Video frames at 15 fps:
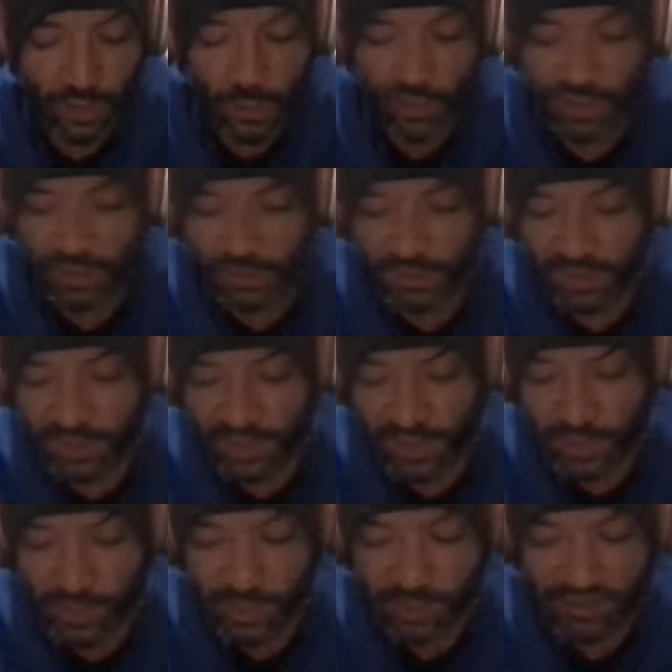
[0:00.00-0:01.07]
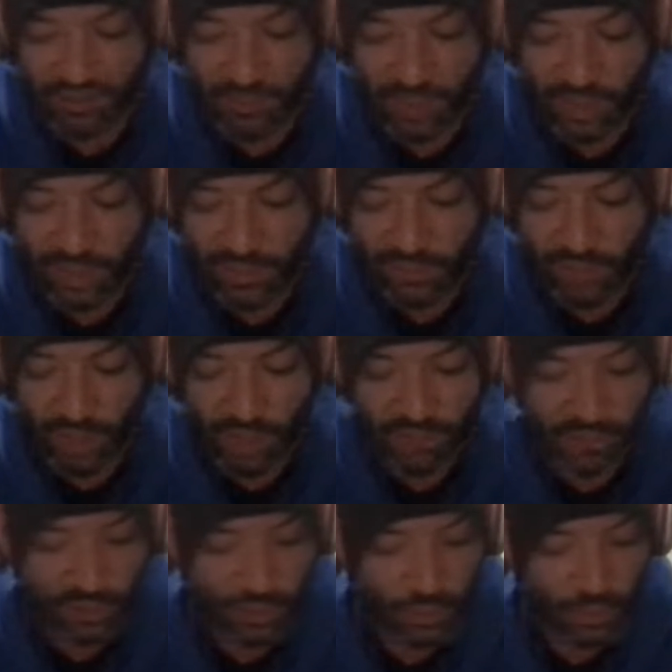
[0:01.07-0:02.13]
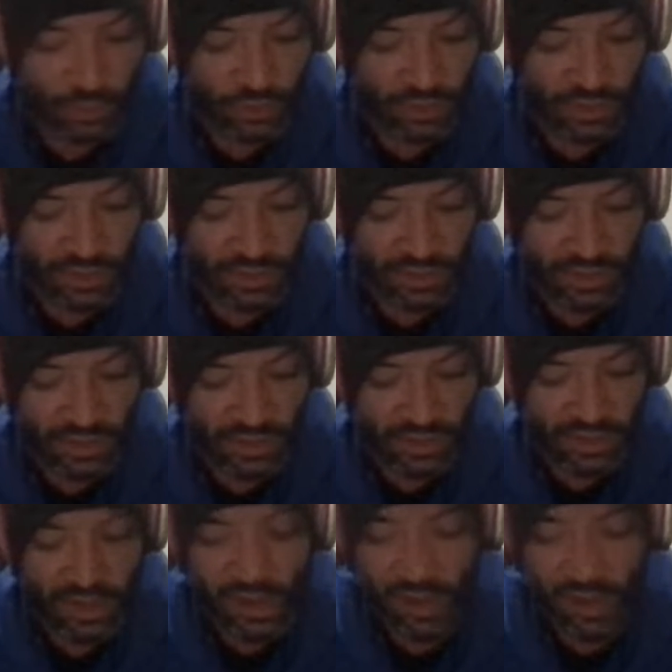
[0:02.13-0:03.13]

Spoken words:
With the obscene amount of money involved in sports these days,